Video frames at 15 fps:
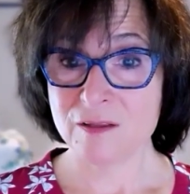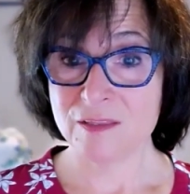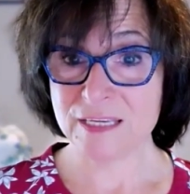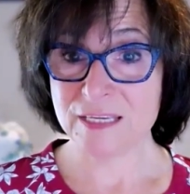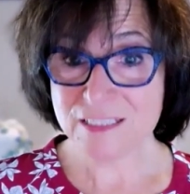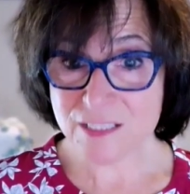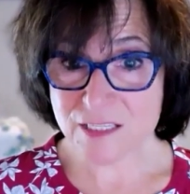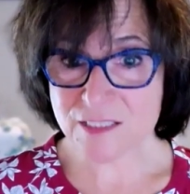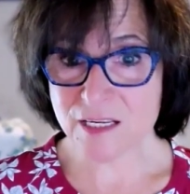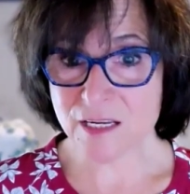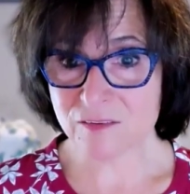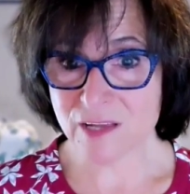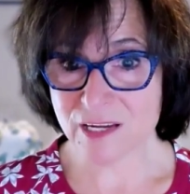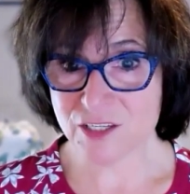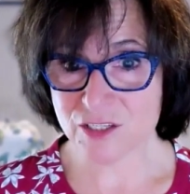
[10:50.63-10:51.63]
the
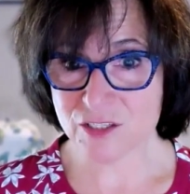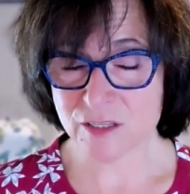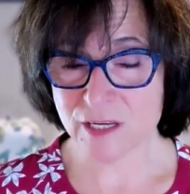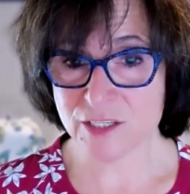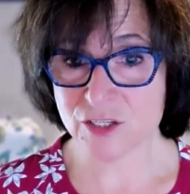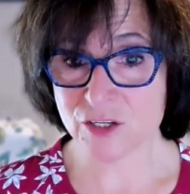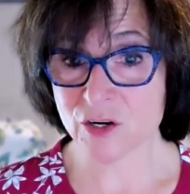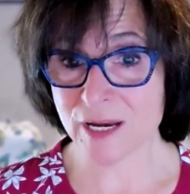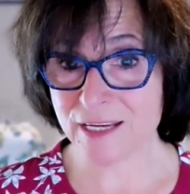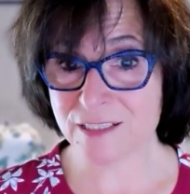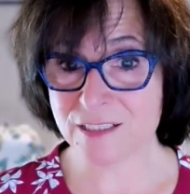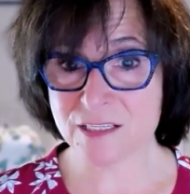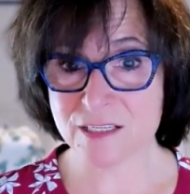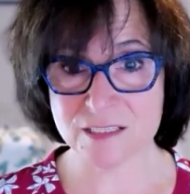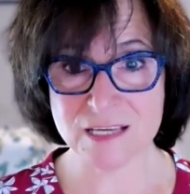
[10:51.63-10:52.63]
existing legislature
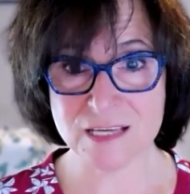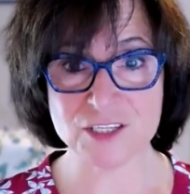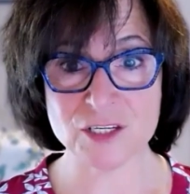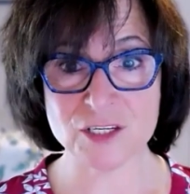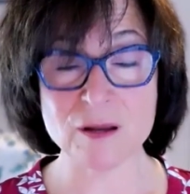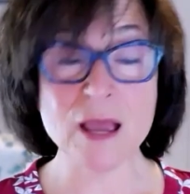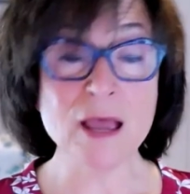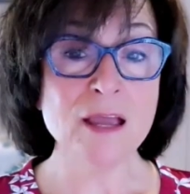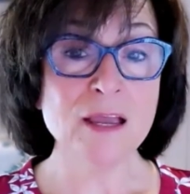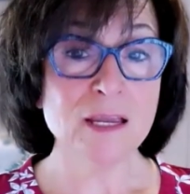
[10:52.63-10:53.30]
into session?